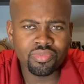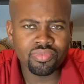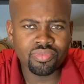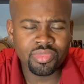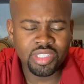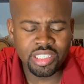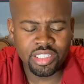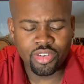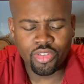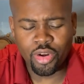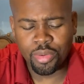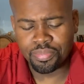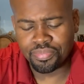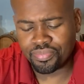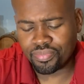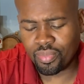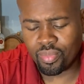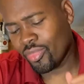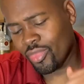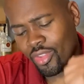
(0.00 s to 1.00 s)
Decent rum.
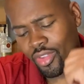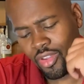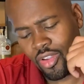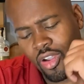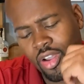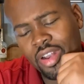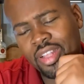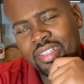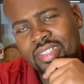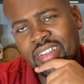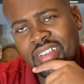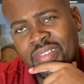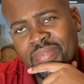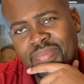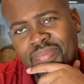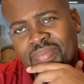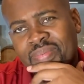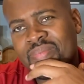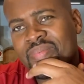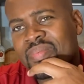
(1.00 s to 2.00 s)
Honestly,
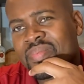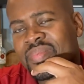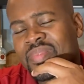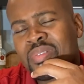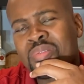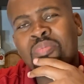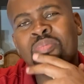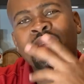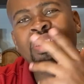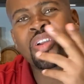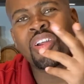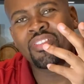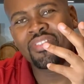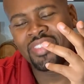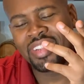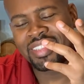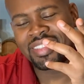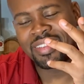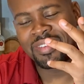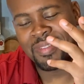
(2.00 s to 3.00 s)
a bit
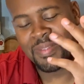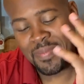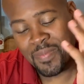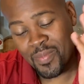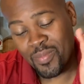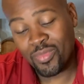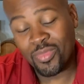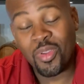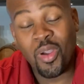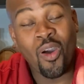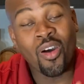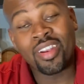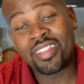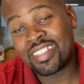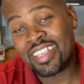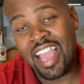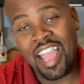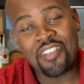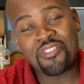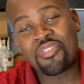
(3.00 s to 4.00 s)
conflicted.
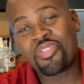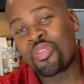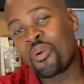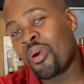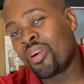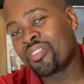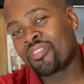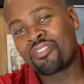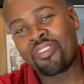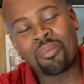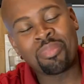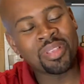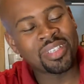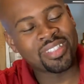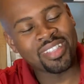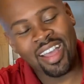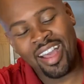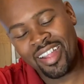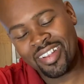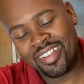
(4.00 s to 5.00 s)
Honestly, I thought from the
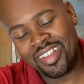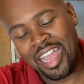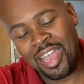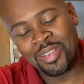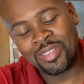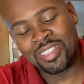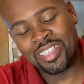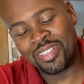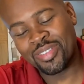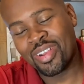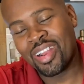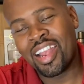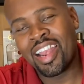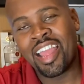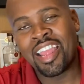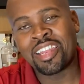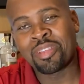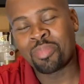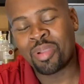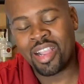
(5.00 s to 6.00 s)
start I was just gonna
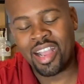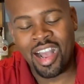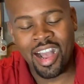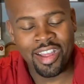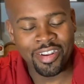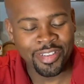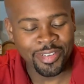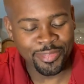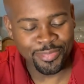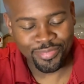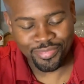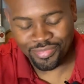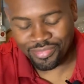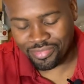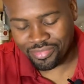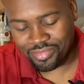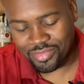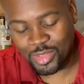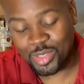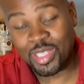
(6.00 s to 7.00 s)
like the Bacardi,
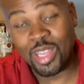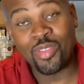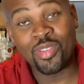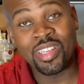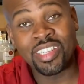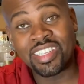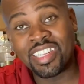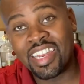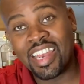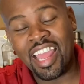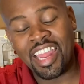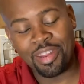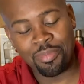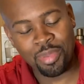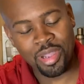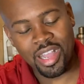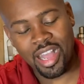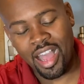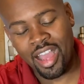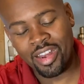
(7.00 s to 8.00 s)
because I really did like the
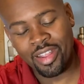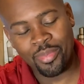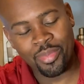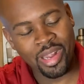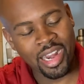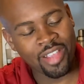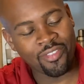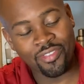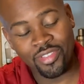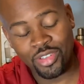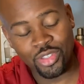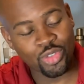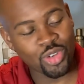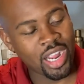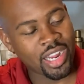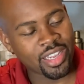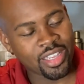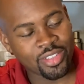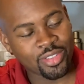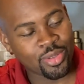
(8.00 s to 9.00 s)
Bacardi when I first drank it.